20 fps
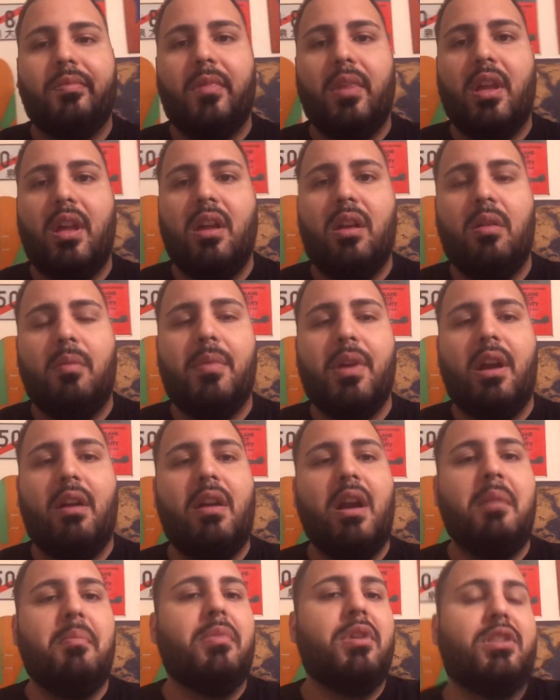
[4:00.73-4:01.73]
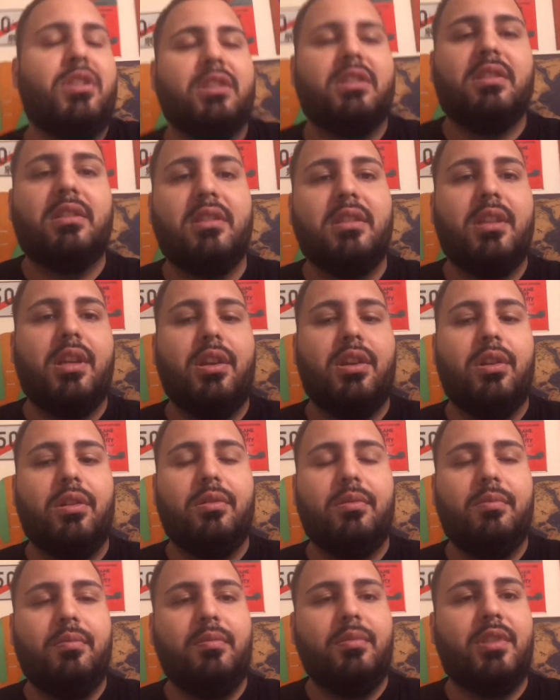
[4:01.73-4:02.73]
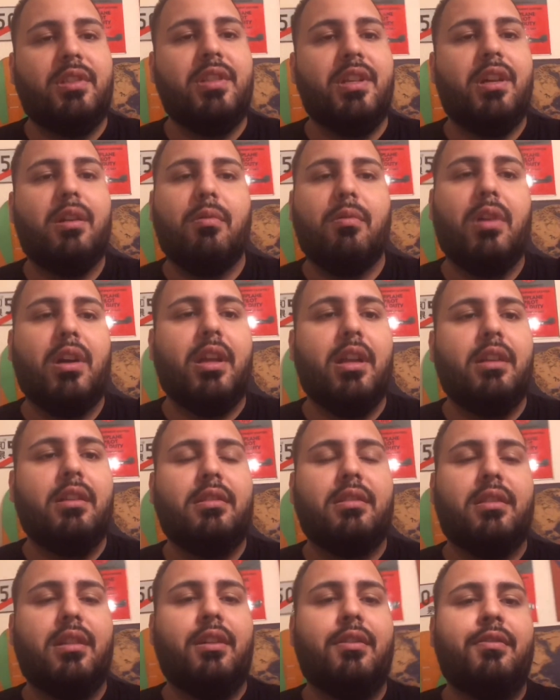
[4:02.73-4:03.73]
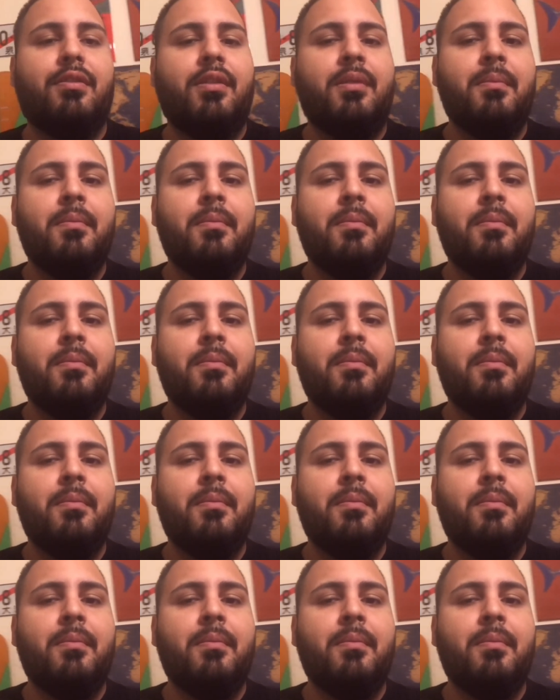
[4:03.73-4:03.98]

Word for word: it'll be all right, but just to, you know, see it working and stuff.